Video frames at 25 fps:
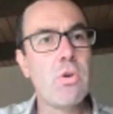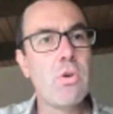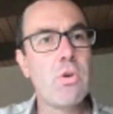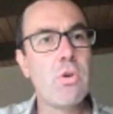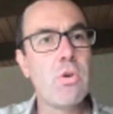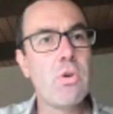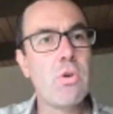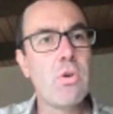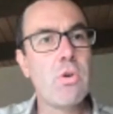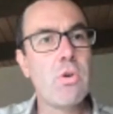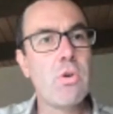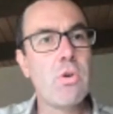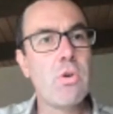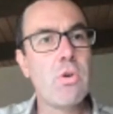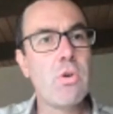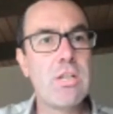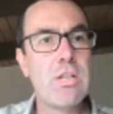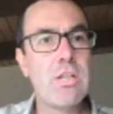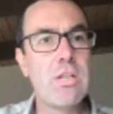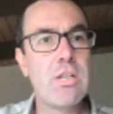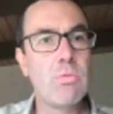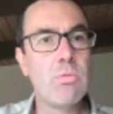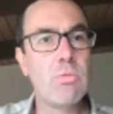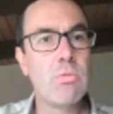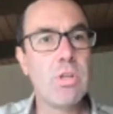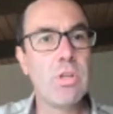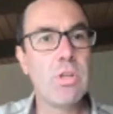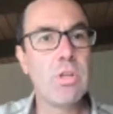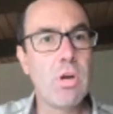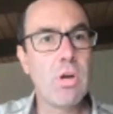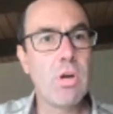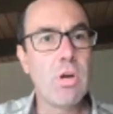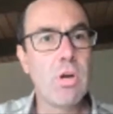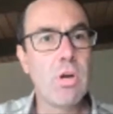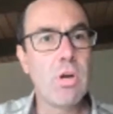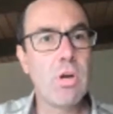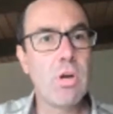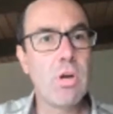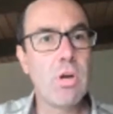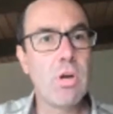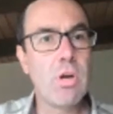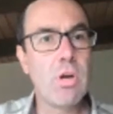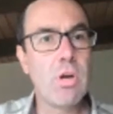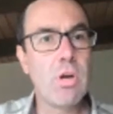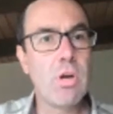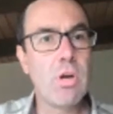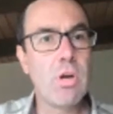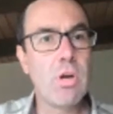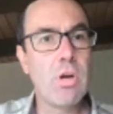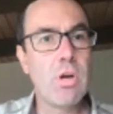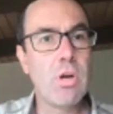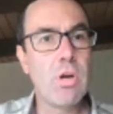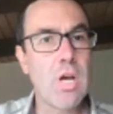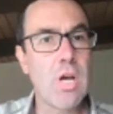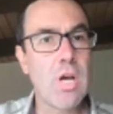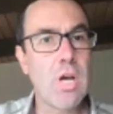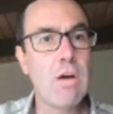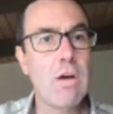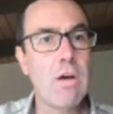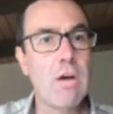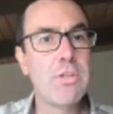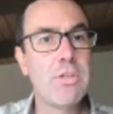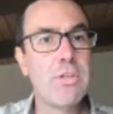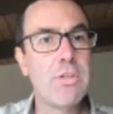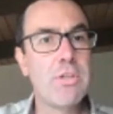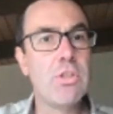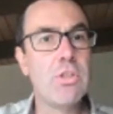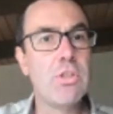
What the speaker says: adaptation with a large effect locus is often